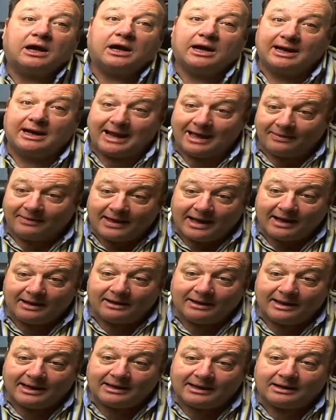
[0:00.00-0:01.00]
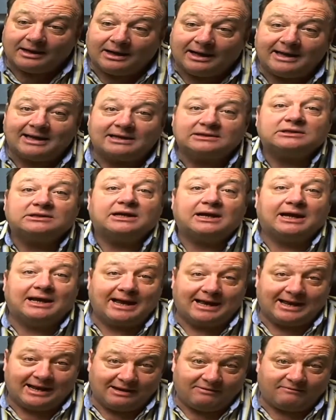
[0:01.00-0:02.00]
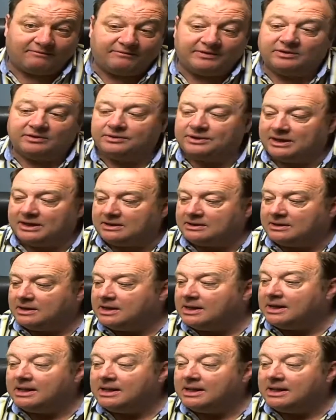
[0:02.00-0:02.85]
Get that link clicked, get it filled in.